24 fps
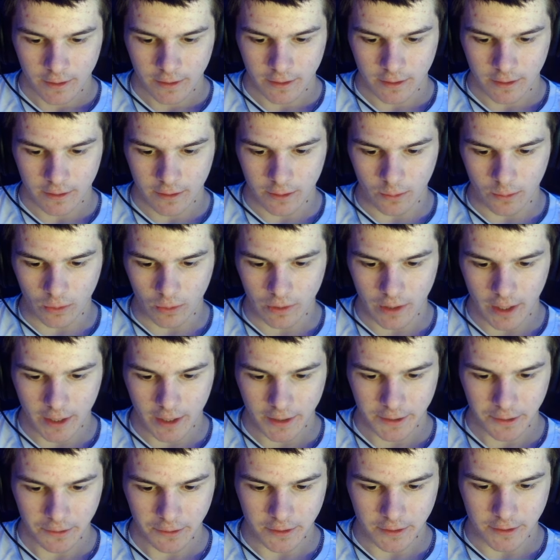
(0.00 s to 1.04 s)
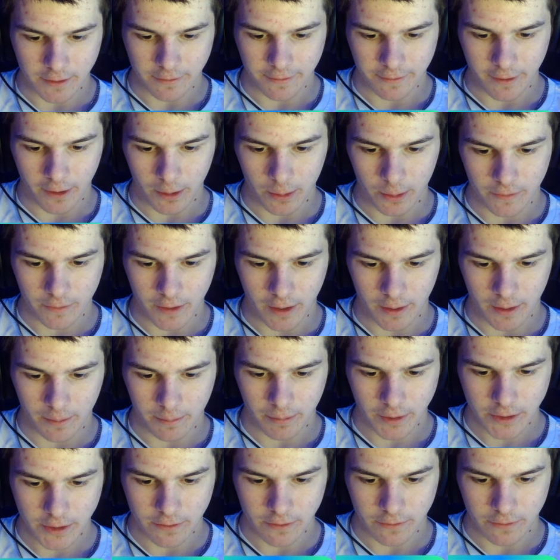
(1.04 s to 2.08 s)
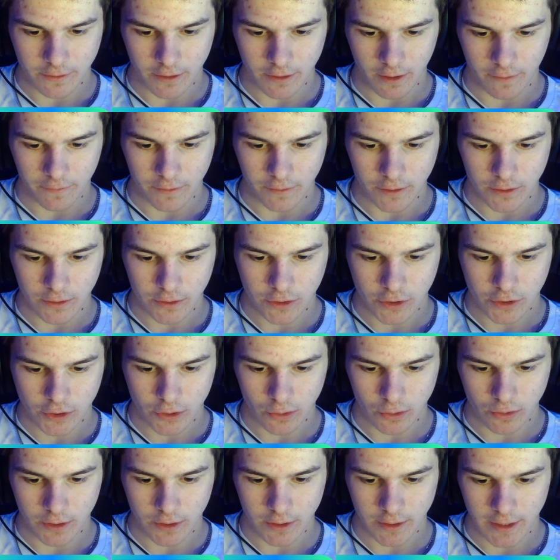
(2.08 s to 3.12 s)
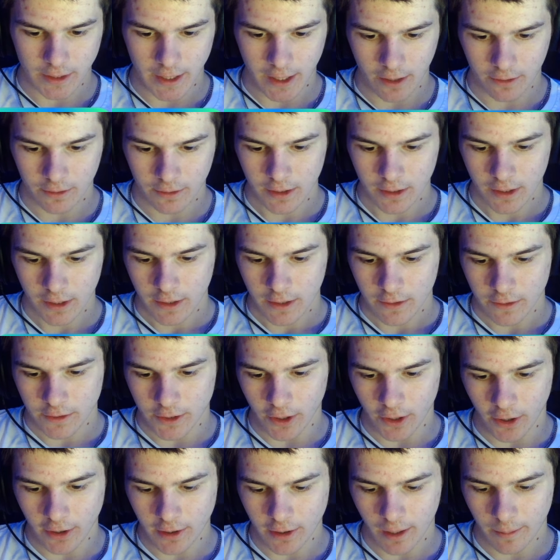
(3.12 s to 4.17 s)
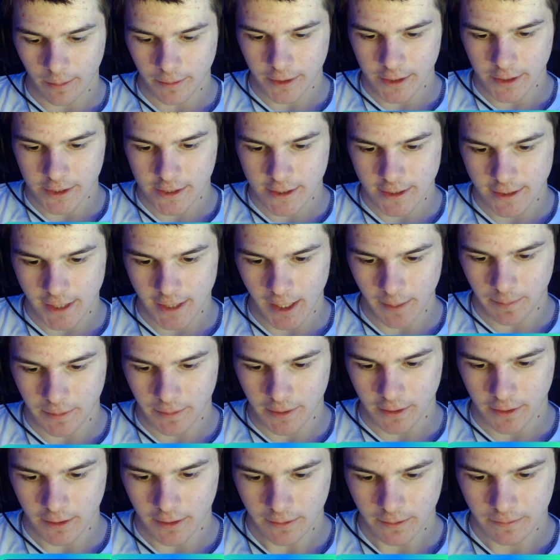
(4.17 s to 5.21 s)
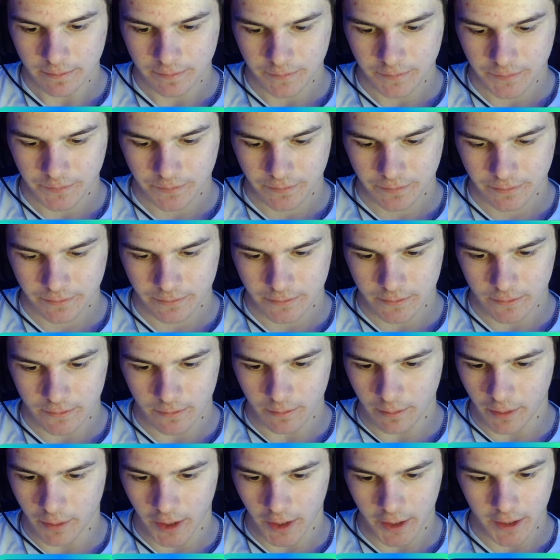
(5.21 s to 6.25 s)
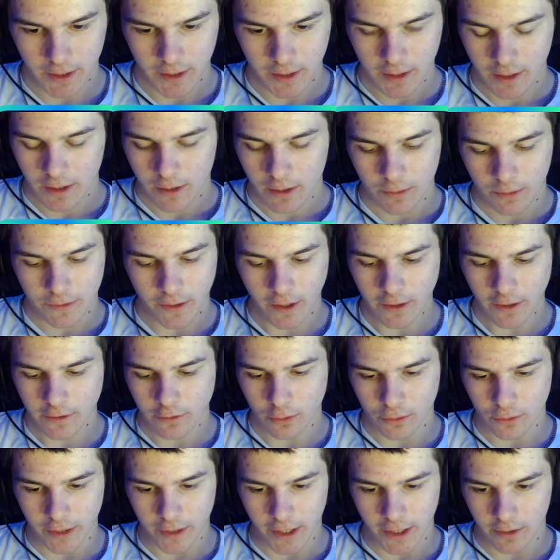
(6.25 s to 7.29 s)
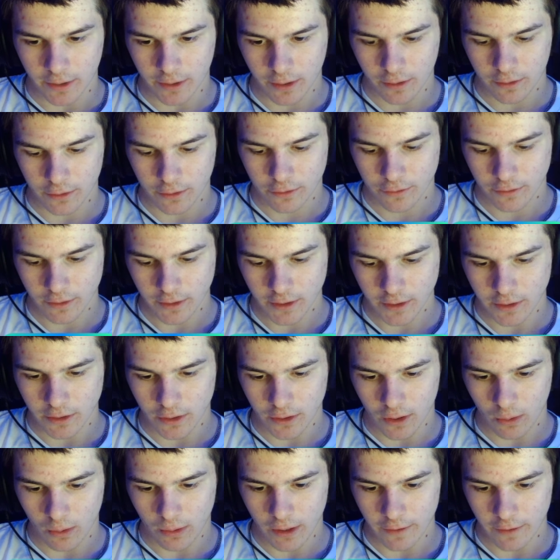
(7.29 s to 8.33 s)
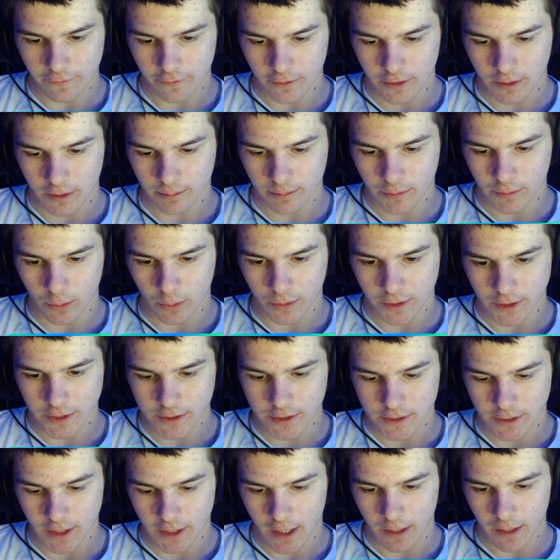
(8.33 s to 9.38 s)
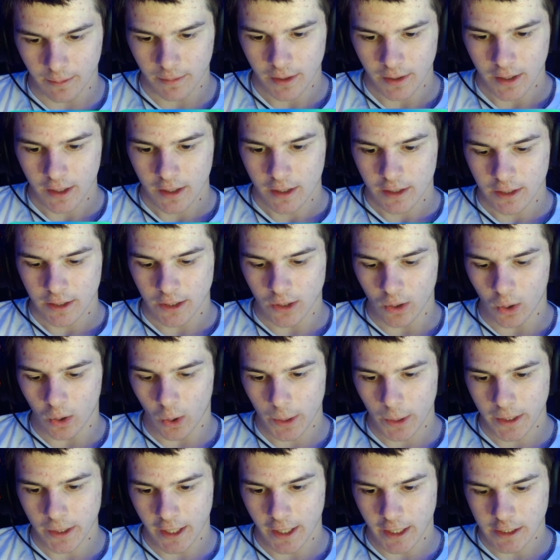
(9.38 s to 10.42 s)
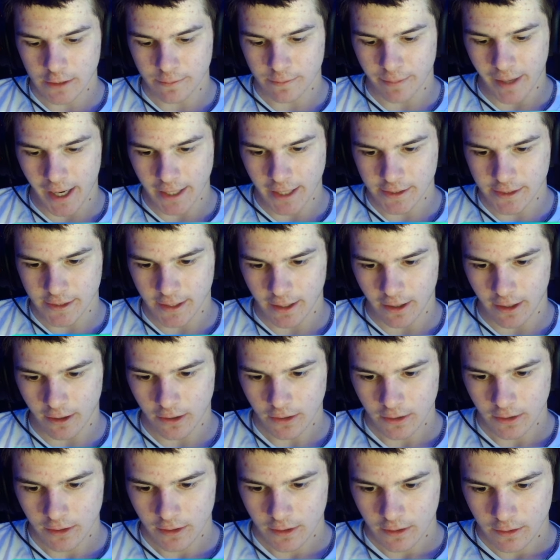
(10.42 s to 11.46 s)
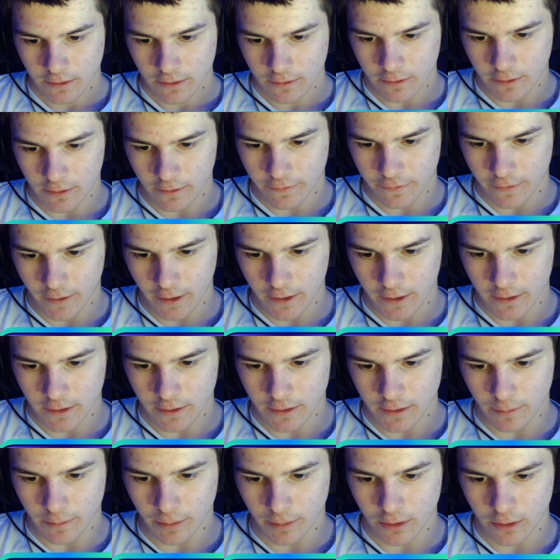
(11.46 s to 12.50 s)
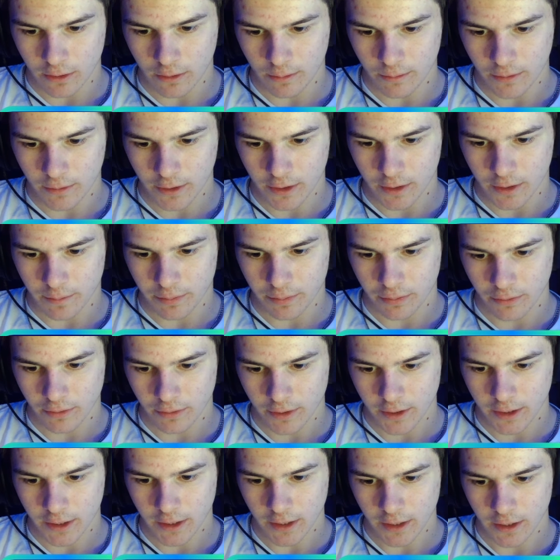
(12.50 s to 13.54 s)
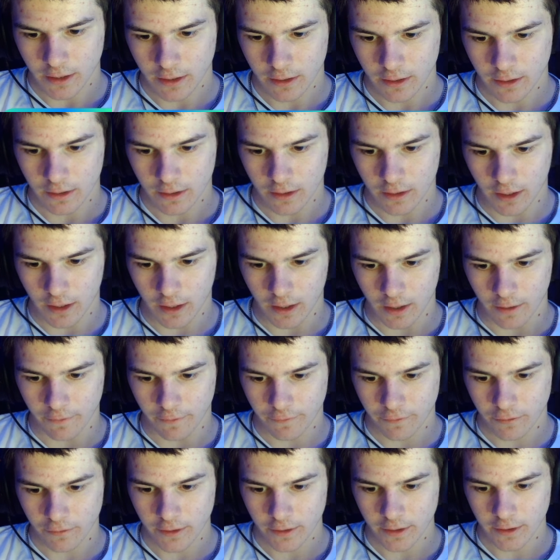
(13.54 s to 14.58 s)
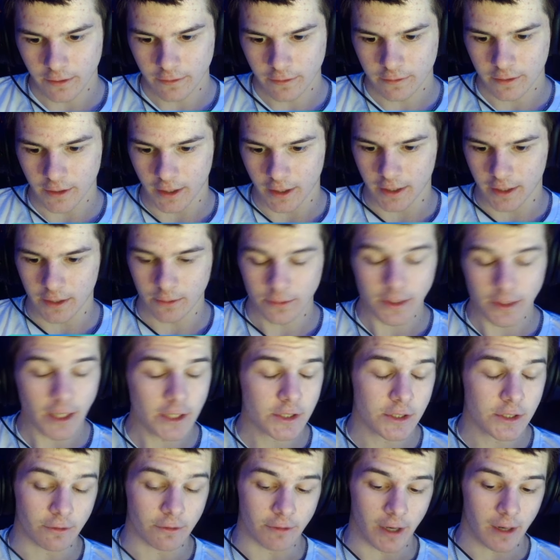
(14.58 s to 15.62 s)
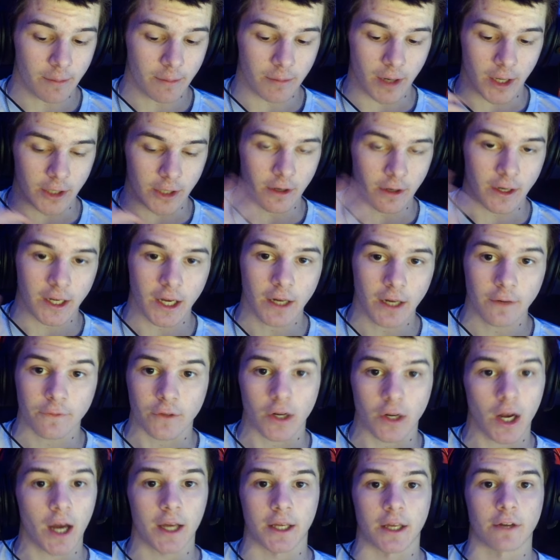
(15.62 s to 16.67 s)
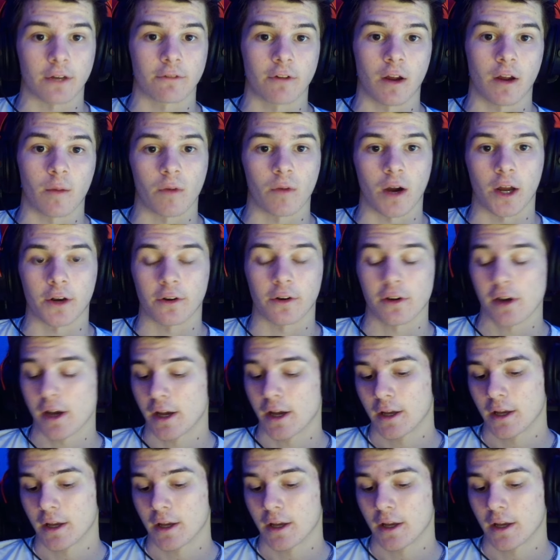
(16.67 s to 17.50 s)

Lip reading: He will not kill the King Tower. We've got a bunch of stuff shooting it down. Dark Goblin is sniping, but without a tornado here, there's really no way for him to win this game. He only has bats now to defend the balloon. We're going to freeze, and it was actually Ram Rider. I kind of forgot he had Ram Rider.